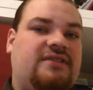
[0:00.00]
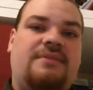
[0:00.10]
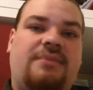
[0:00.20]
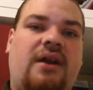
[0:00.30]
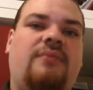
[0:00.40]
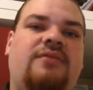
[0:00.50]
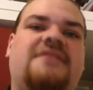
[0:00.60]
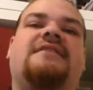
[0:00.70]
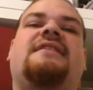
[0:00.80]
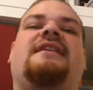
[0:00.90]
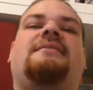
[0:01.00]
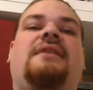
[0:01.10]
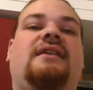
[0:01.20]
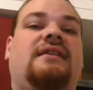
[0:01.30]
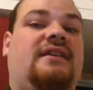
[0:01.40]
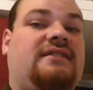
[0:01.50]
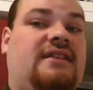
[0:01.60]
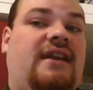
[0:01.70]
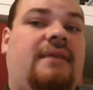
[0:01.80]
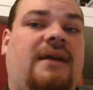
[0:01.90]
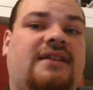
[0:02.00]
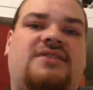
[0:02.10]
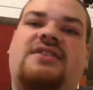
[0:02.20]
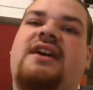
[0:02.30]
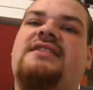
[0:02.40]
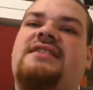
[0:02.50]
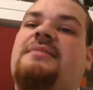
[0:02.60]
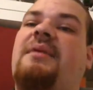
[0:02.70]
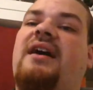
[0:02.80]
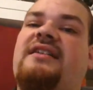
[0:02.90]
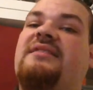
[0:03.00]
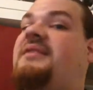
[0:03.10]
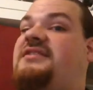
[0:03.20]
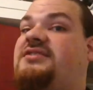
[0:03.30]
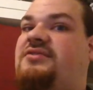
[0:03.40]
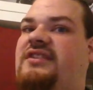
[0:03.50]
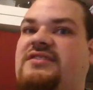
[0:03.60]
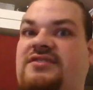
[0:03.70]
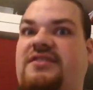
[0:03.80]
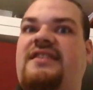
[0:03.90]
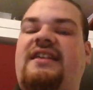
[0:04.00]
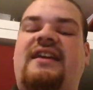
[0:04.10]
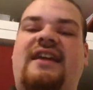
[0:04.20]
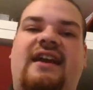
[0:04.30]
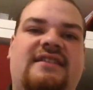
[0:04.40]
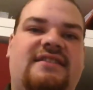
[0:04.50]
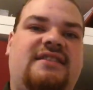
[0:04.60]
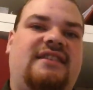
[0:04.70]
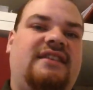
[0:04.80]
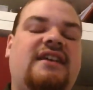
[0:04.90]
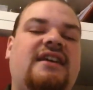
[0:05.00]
The prime reason that being as a game master, I sit behind my screen so that I can't see